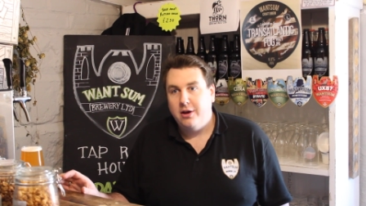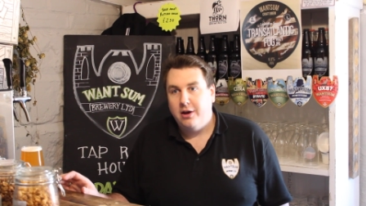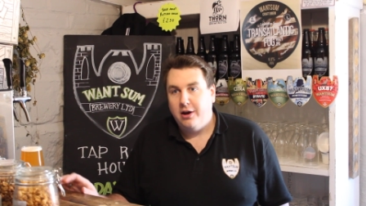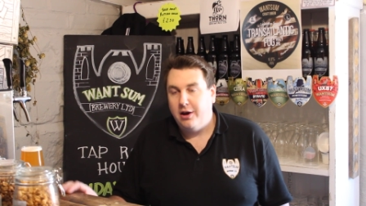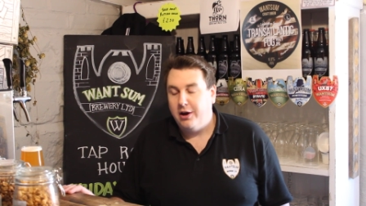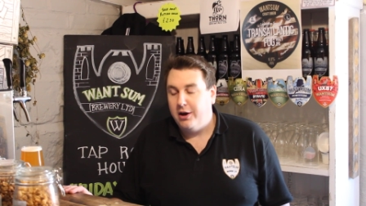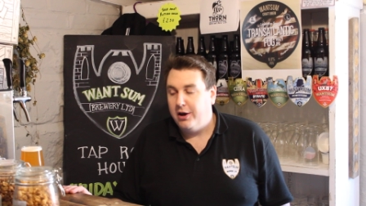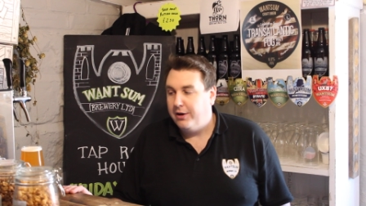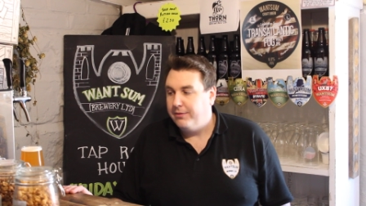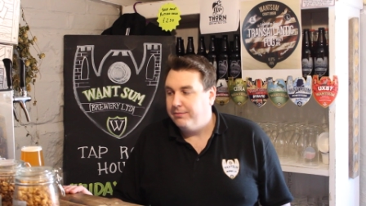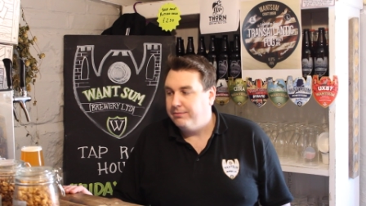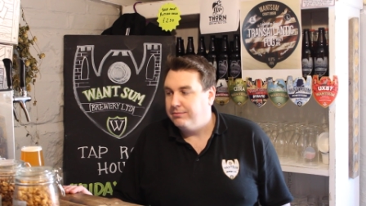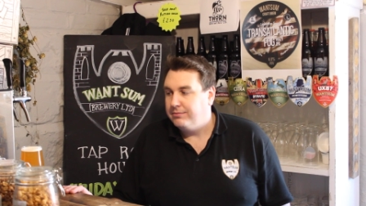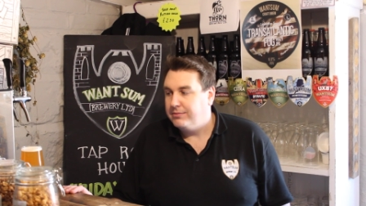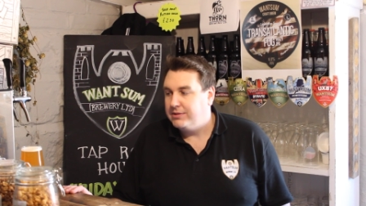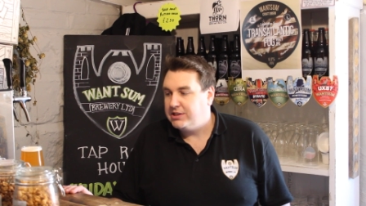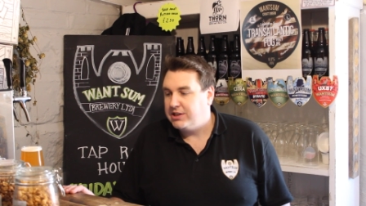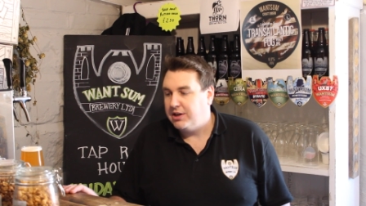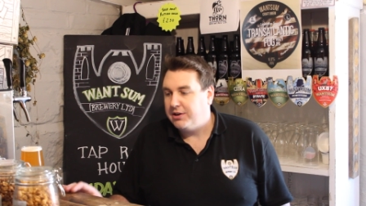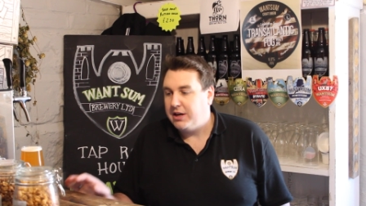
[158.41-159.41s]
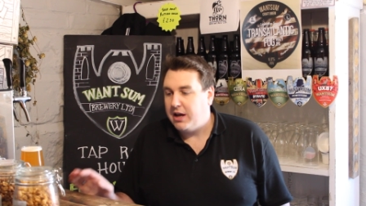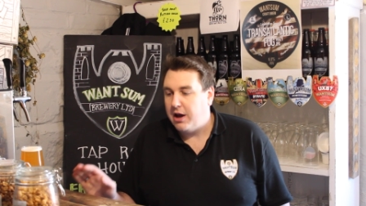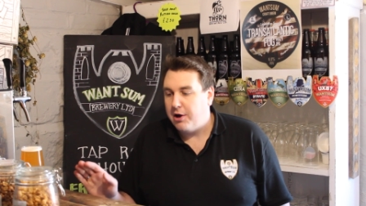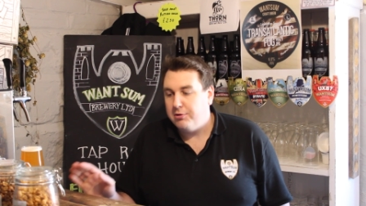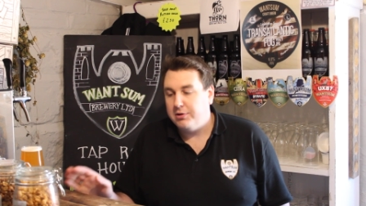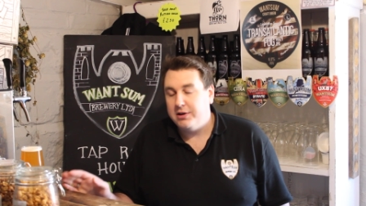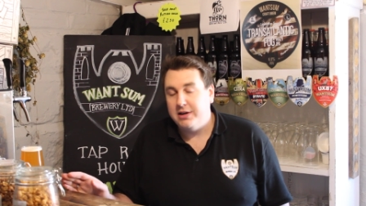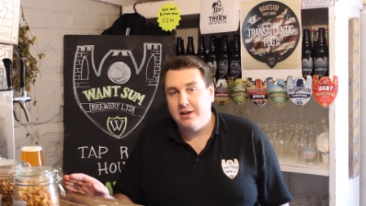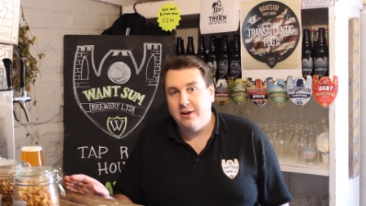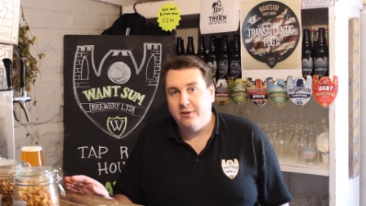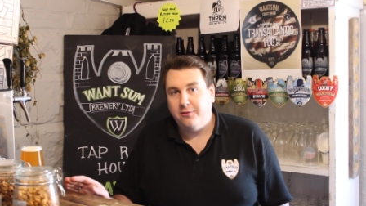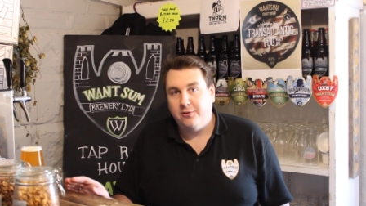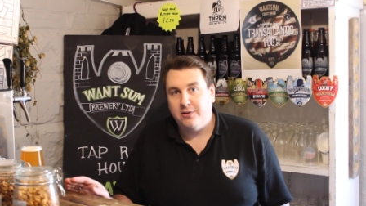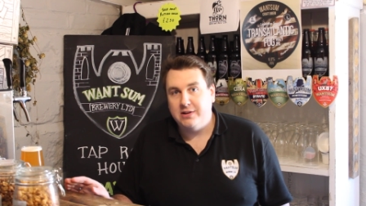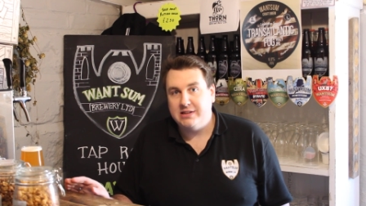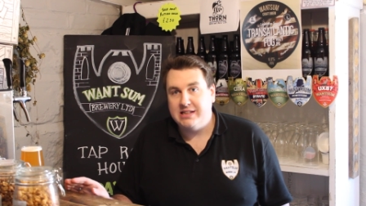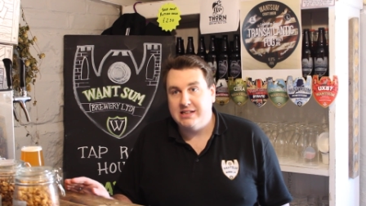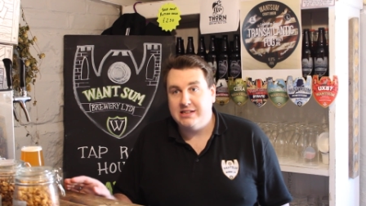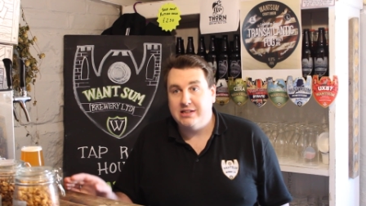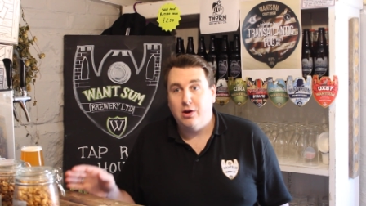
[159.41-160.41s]
so the only
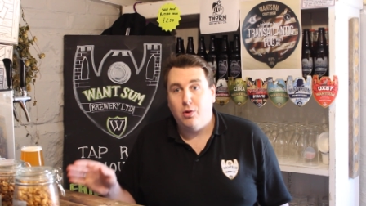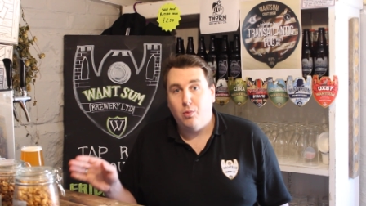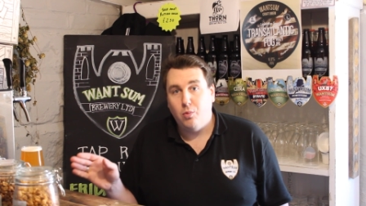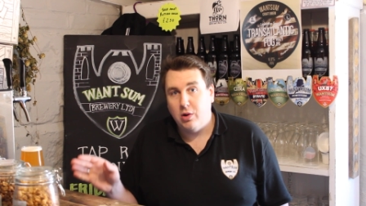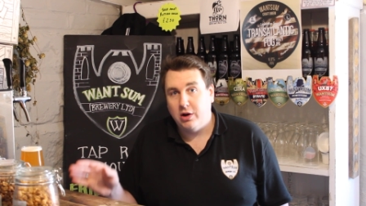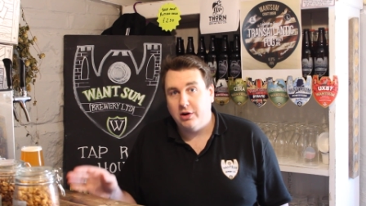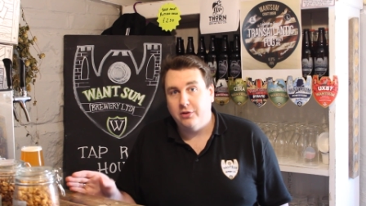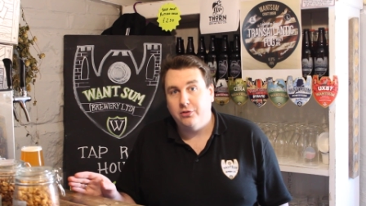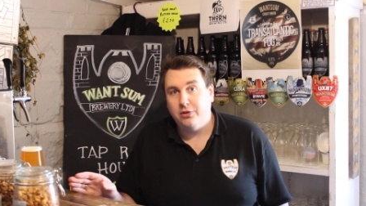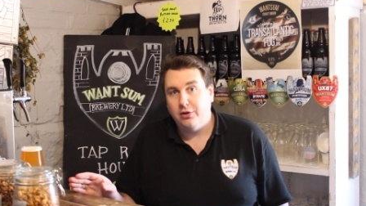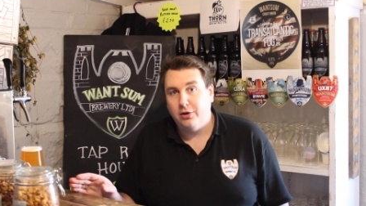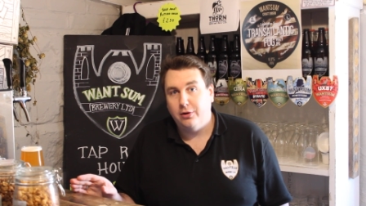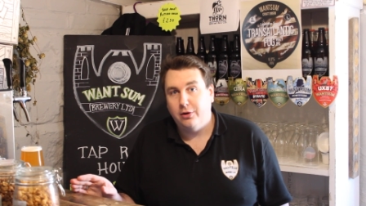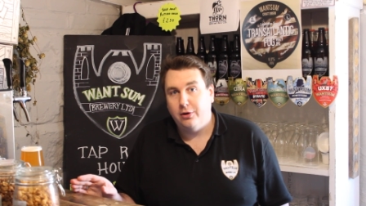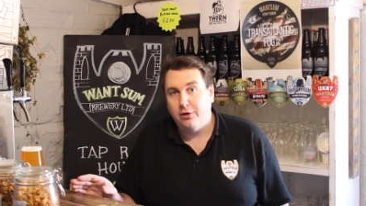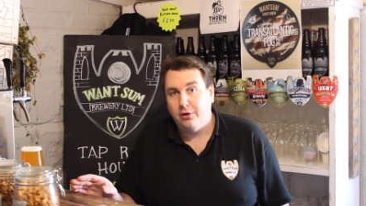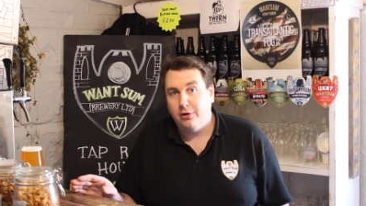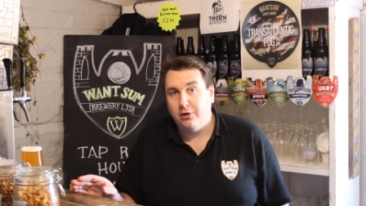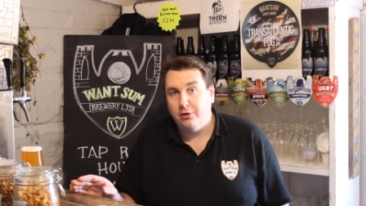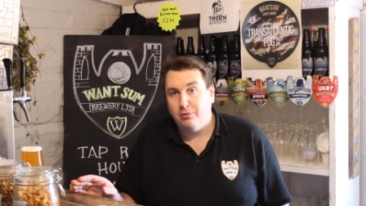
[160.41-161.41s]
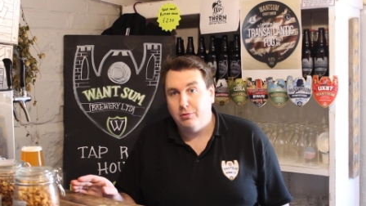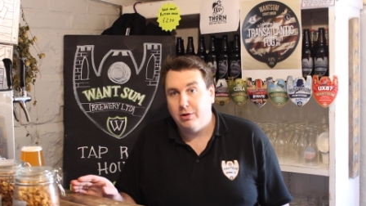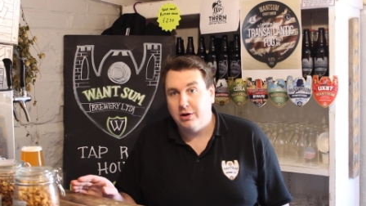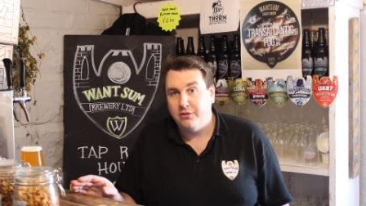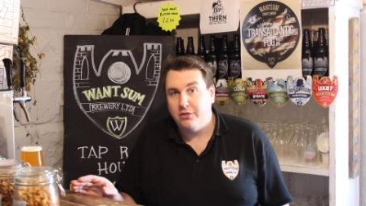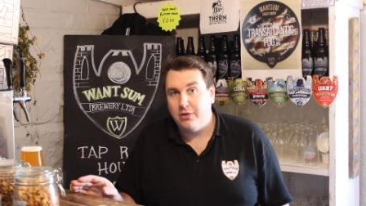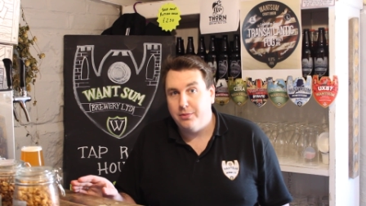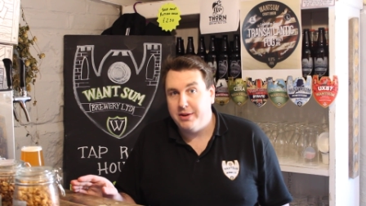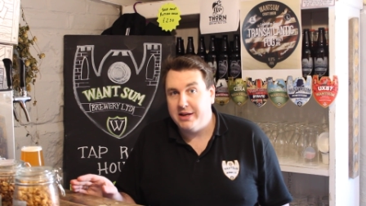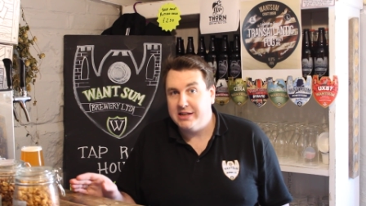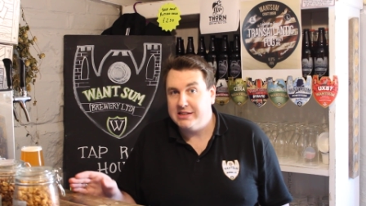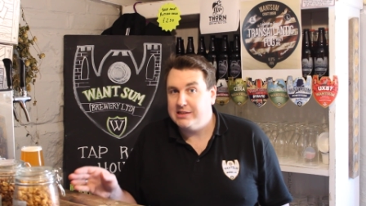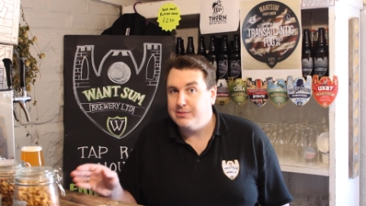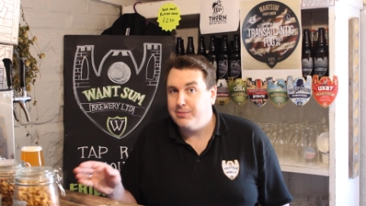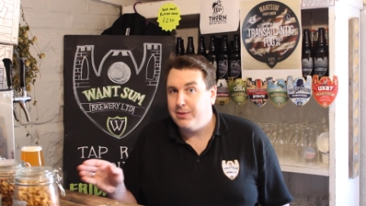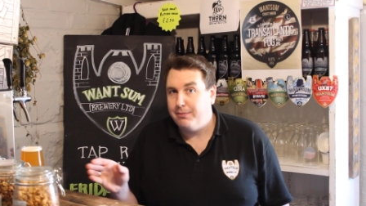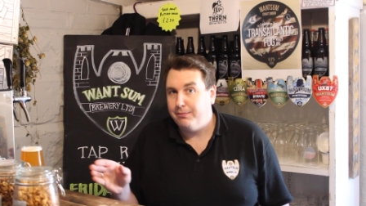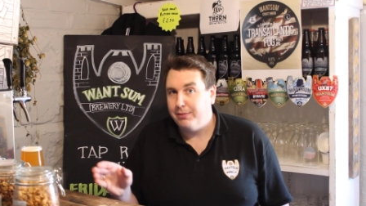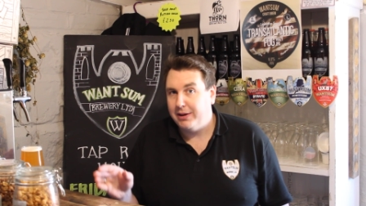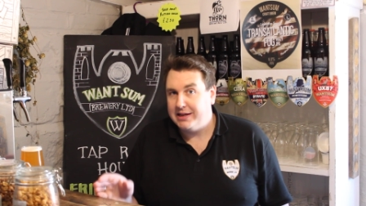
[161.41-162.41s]
difference is that one of the beers has
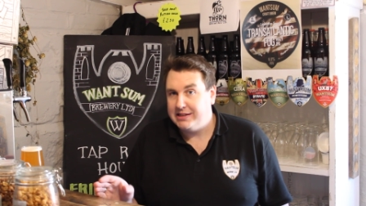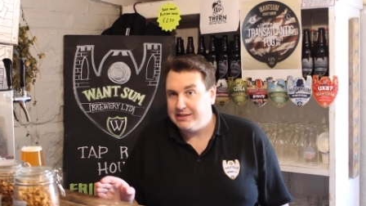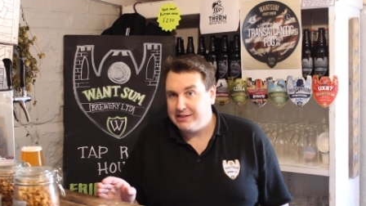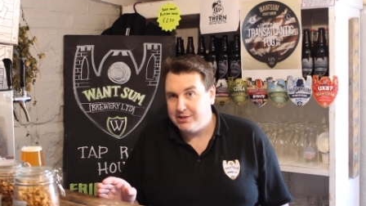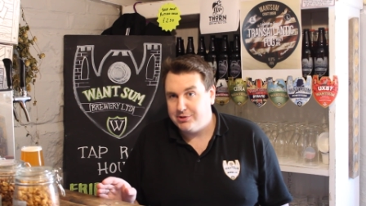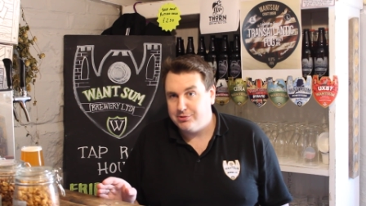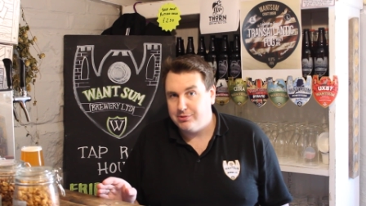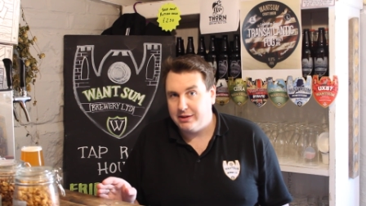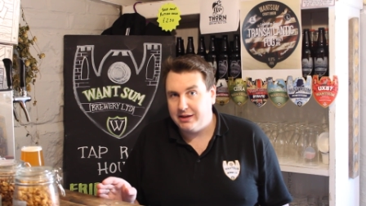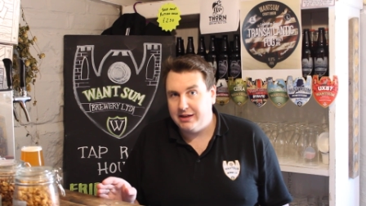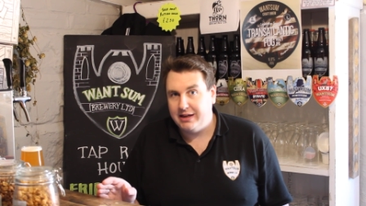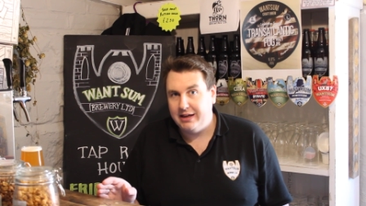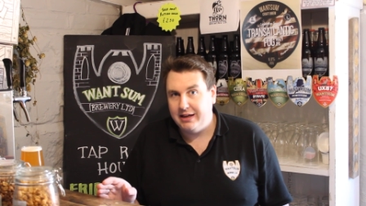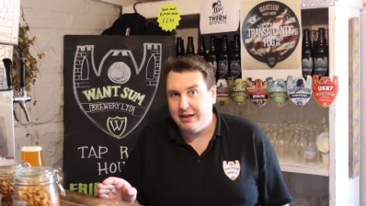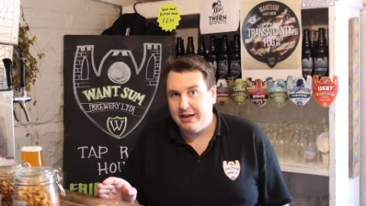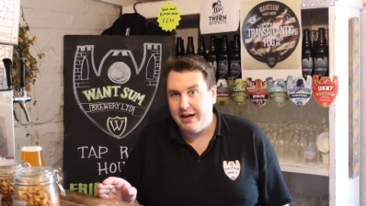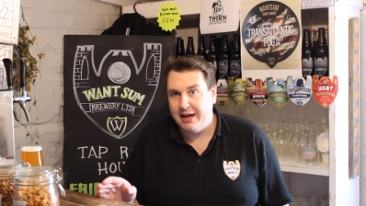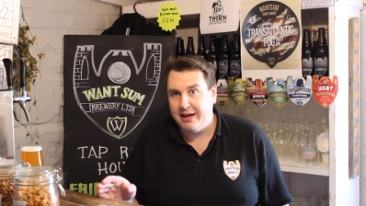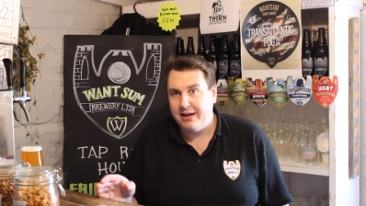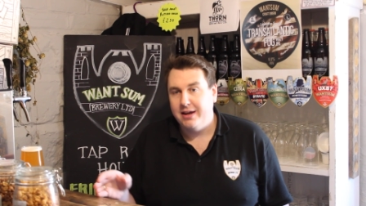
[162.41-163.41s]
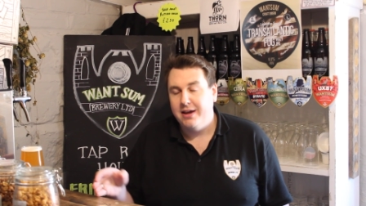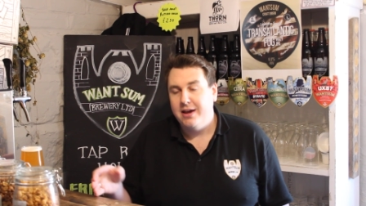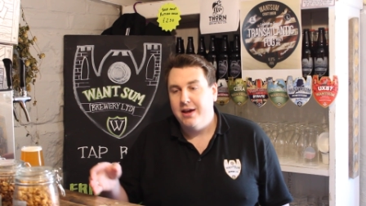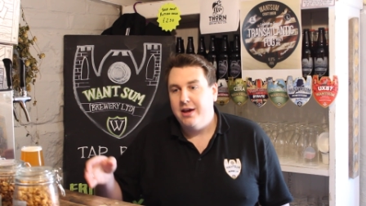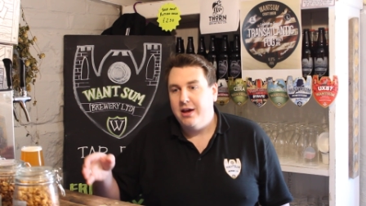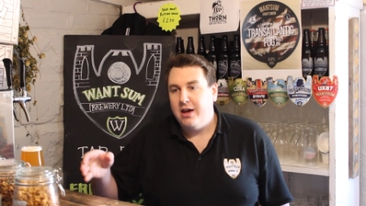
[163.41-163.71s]
been placed into a keg